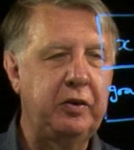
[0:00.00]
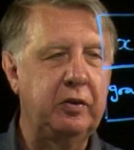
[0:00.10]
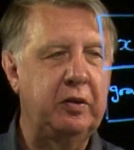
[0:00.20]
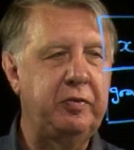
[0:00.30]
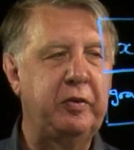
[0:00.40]

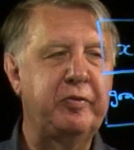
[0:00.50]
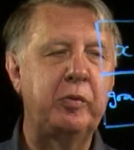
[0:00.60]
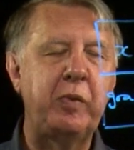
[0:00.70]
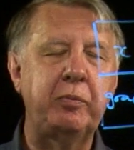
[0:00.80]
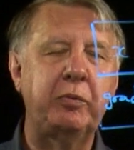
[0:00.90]
you've
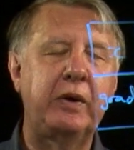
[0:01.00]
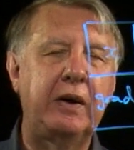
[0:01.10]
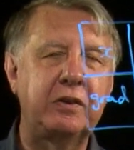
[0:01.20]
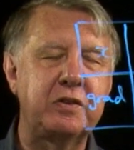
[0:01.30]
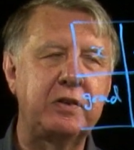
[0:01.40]
remembered
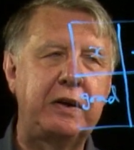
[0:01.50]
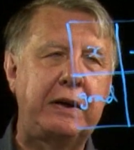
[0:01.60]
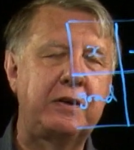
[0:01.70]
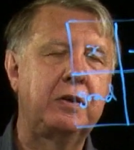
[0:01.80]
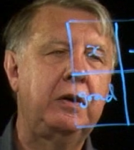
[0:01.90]
how to see
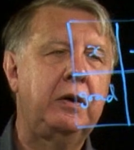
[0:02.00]
it.